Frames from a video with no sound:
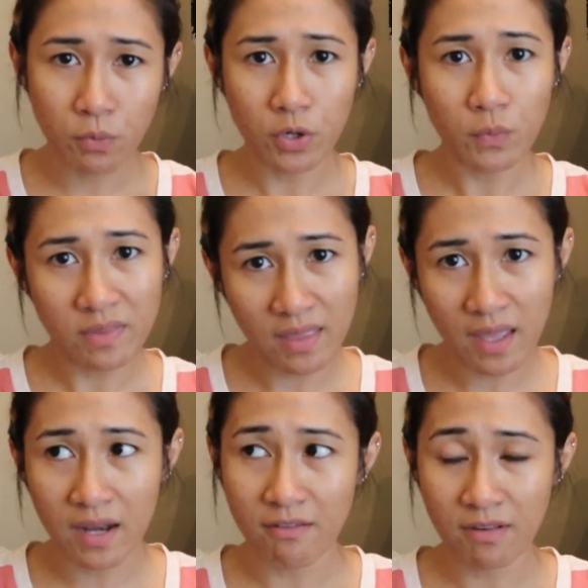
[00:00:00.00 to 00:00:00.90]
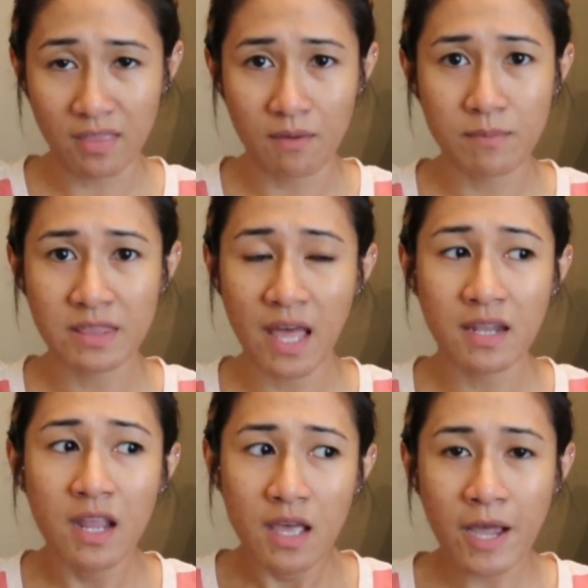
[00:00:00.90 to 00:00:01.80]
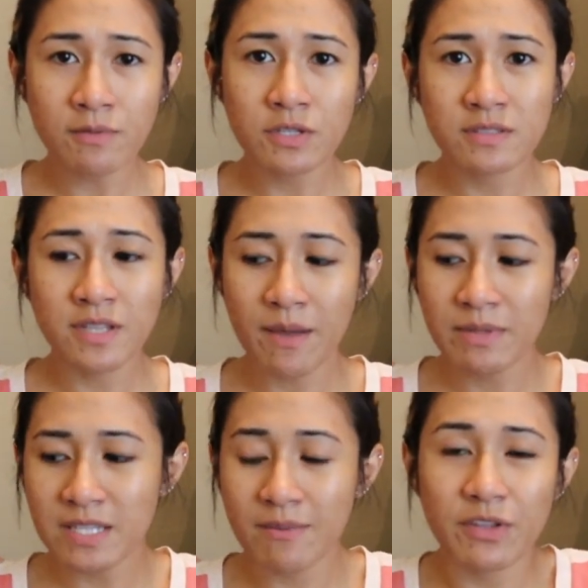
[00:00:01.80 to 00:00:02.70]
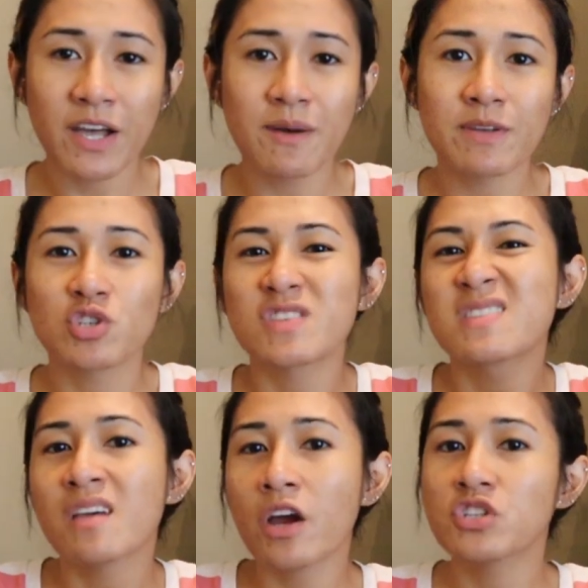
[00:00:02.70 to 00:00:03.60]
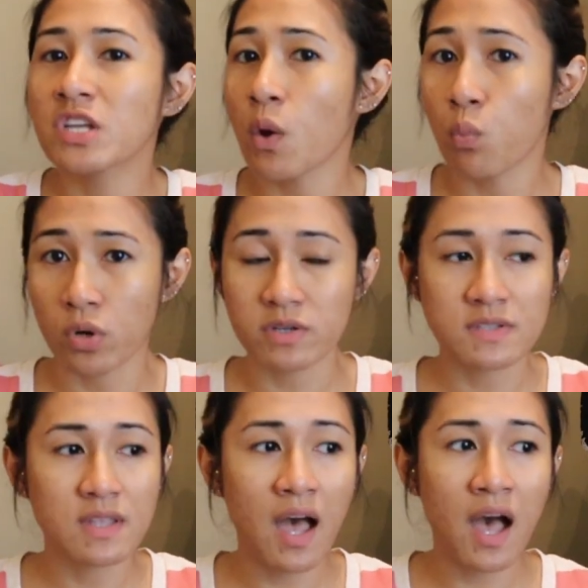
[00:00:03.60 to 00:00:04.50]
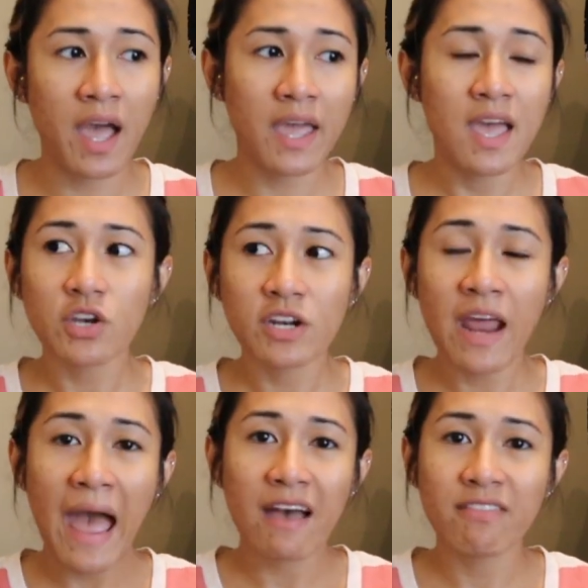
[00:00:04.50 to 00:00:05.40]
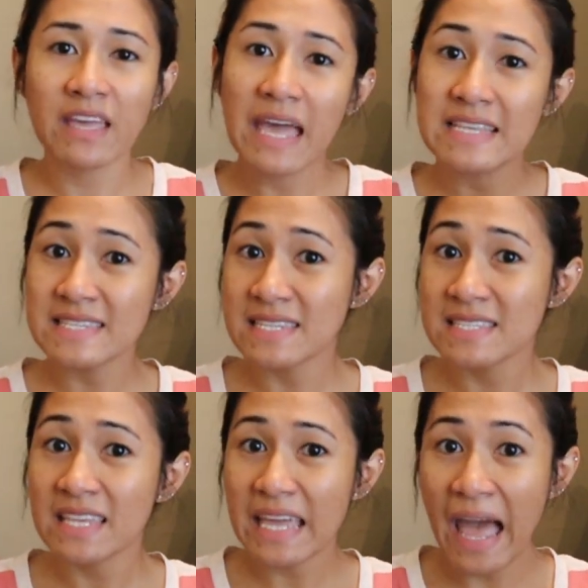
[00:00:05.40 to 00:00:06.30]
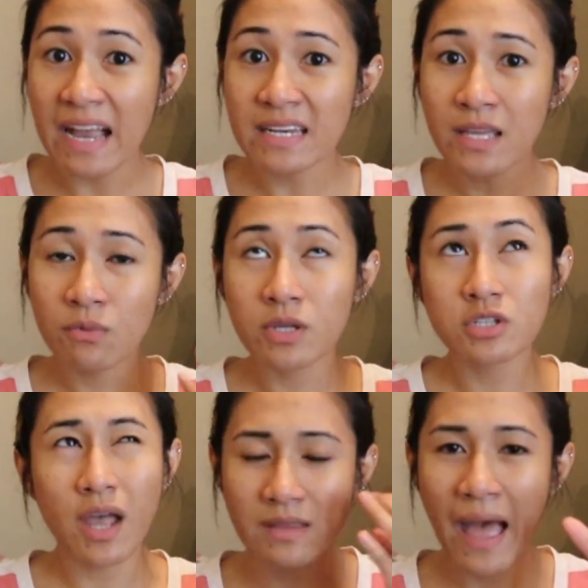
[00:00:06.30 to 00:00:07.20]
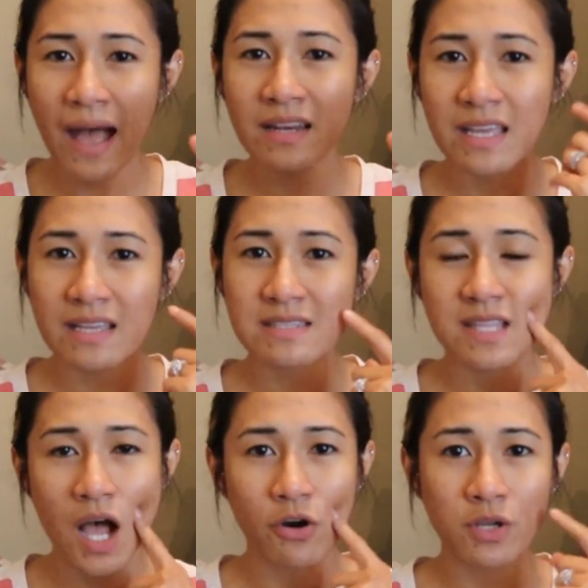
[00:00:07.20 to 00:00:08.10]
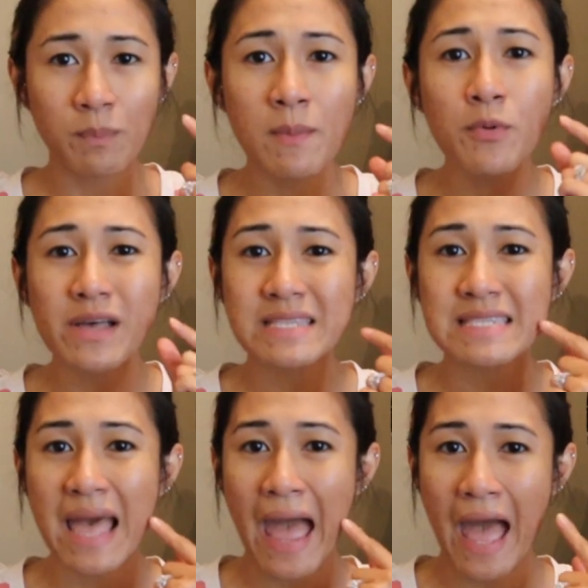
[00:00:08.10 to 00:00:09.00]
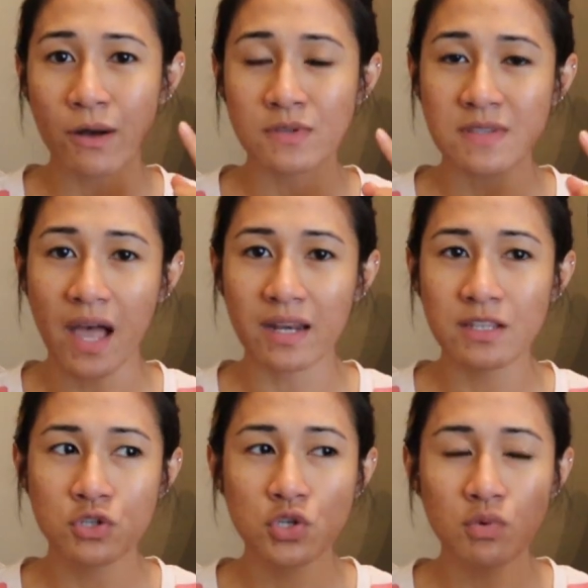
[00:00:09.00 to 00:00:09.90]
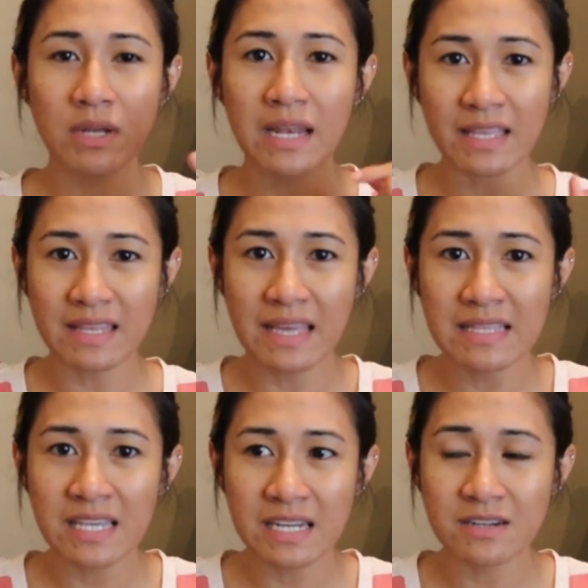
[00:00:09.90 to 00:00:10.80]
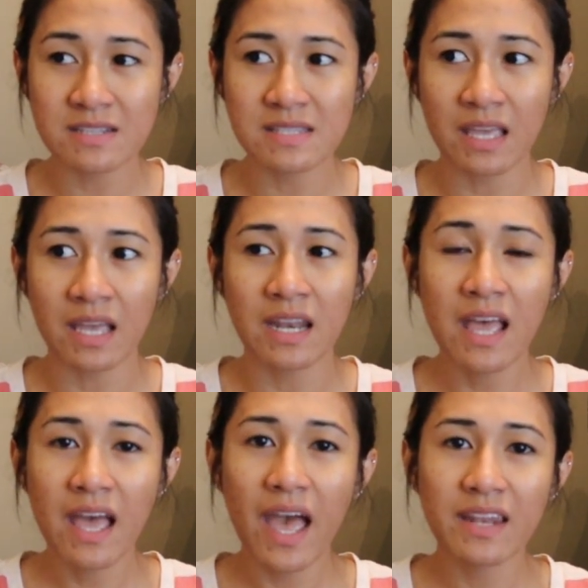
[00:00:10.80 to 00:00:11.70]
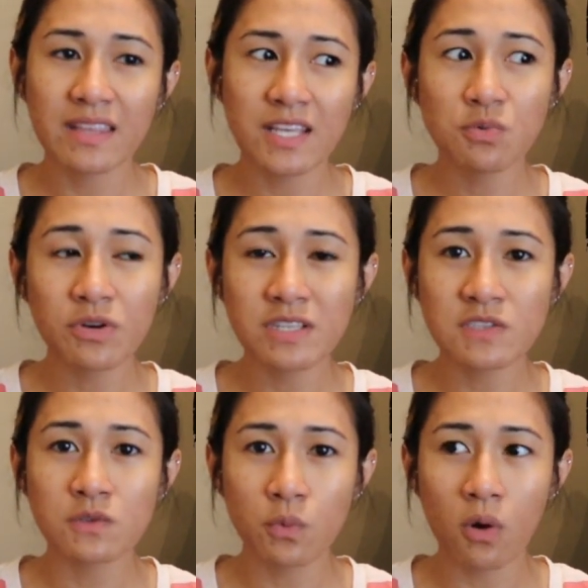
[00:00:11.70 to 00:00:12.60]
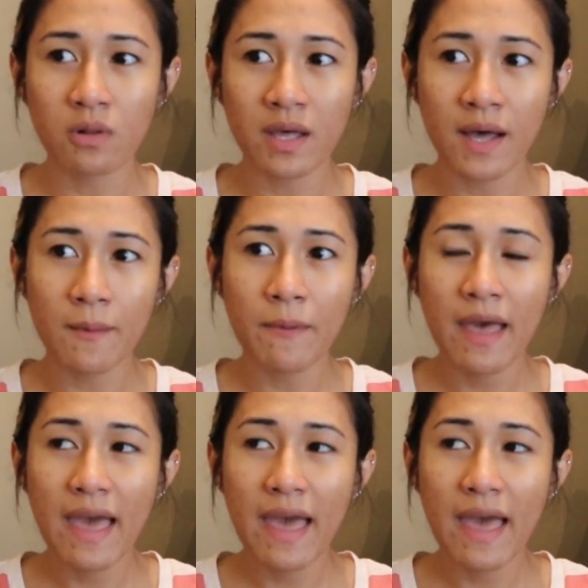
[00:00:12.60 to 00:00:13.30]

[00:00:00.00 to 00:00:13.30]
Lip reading: to work with it and everything, but then time and time to come, it just started to get worse. I started having a cystic acne, which the acne is not, or the pimple is not outside. It's usually like the inside of your skin, and then that's where it's swole up,